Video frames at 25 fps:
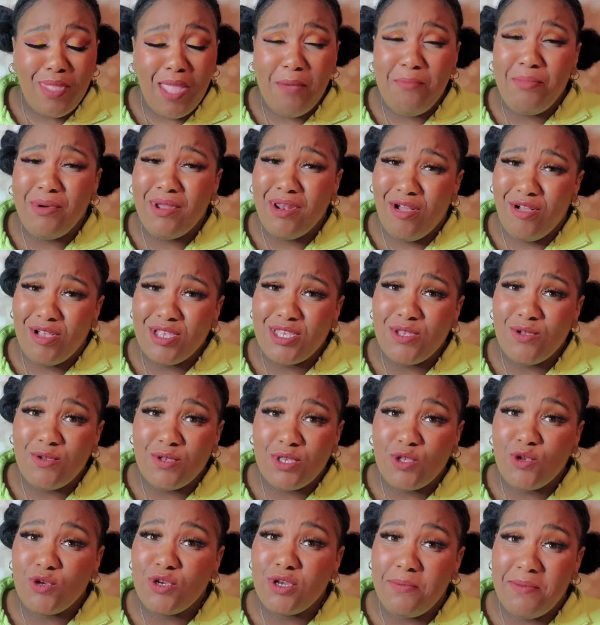But also
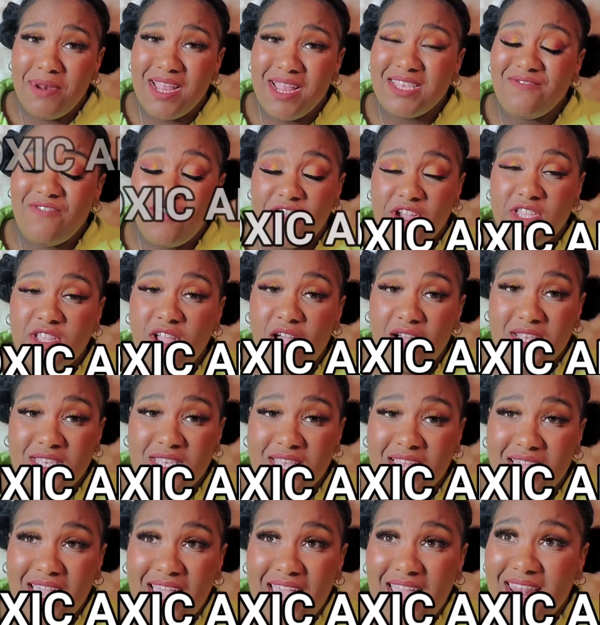social media is very
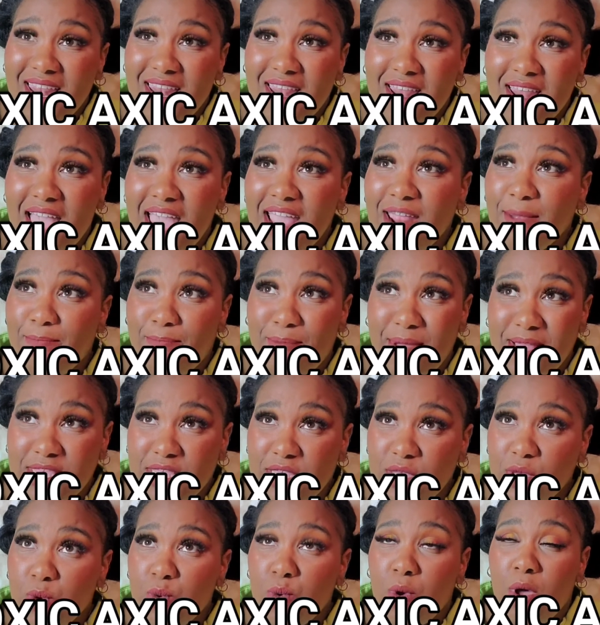toxic, and I
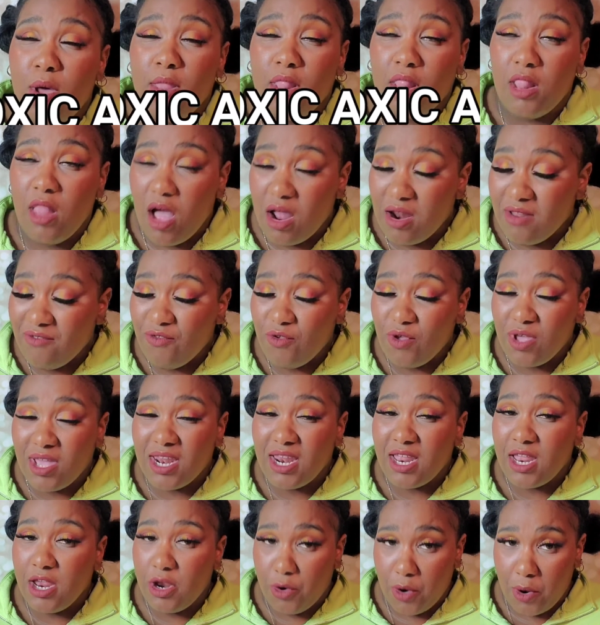bet you a lot of you
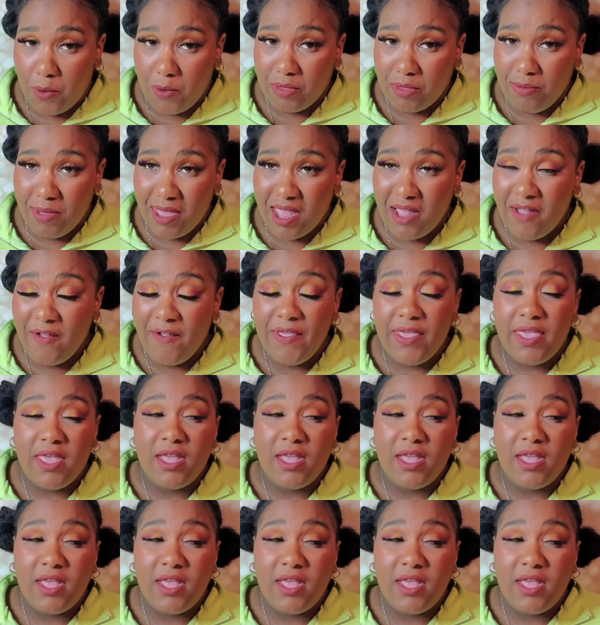can agree with me.